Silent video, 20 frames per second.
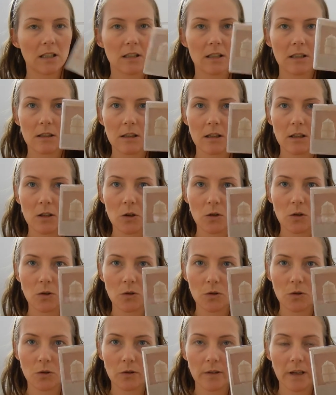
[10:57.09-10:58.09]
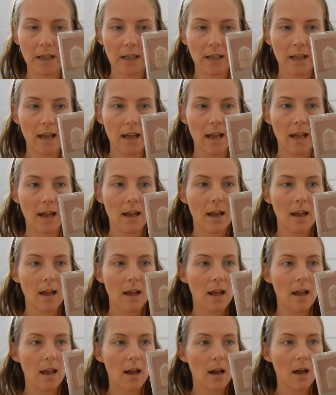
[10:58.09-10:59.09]
This is a contouring kit,
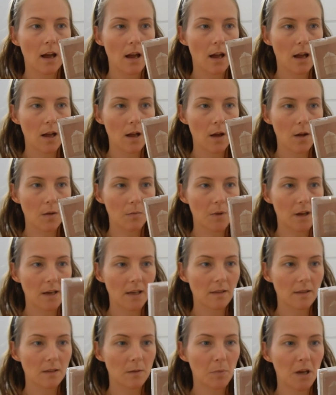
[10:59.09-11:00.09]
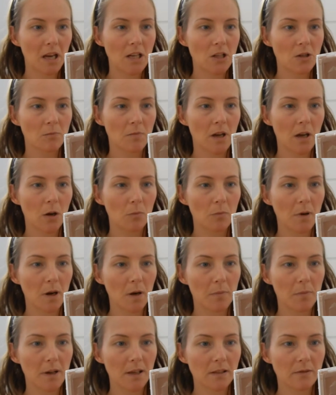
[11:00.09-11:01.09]
and it's the Peach
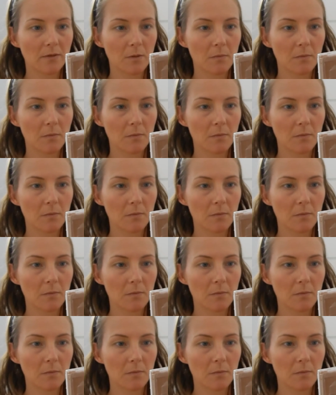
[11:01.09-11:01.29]
Melba, best